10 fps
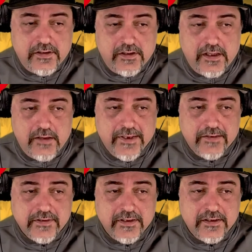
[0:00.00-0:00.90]
about
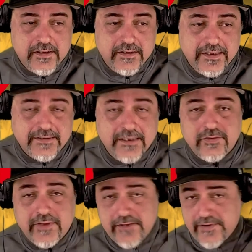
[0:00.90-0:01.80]
the Nintendo
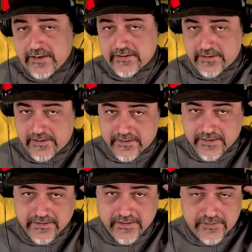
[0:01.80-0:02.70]
Direct that
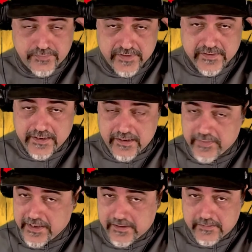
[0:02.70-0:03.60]
just recently
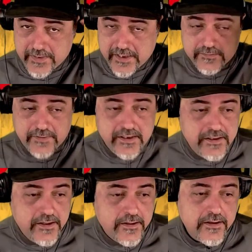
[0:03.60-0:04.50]
passed by.
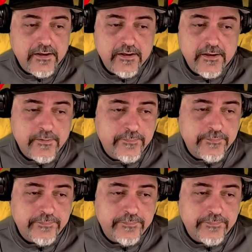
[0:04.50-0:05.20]
Um,